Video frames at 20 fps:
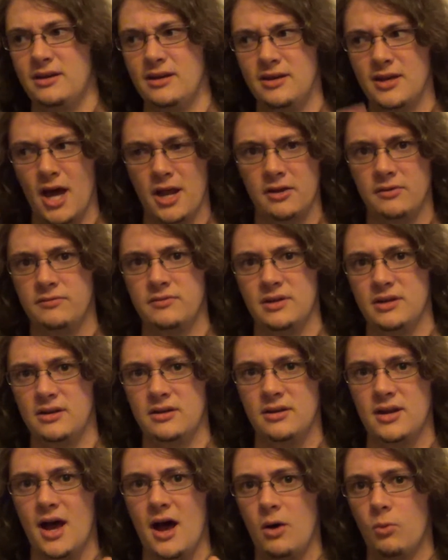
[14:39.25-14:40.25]

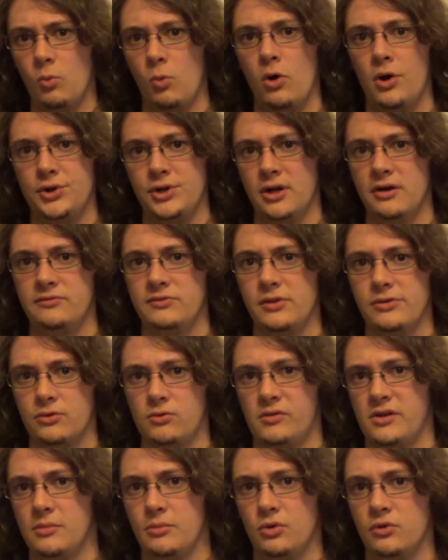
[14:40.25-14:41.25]
Not one of the
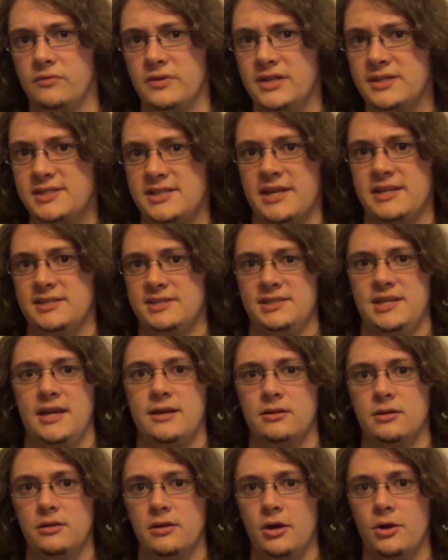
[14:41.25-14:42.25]
3 movies can
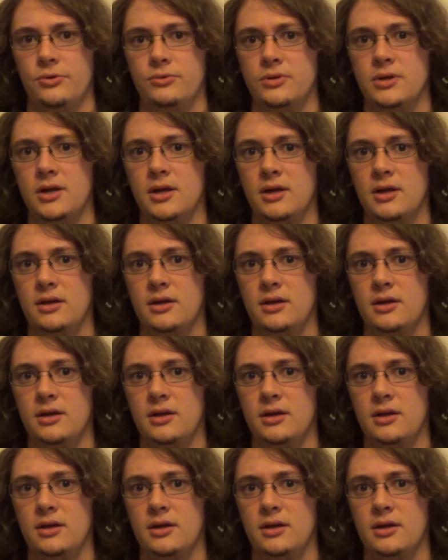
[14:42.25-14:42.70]
stand alone.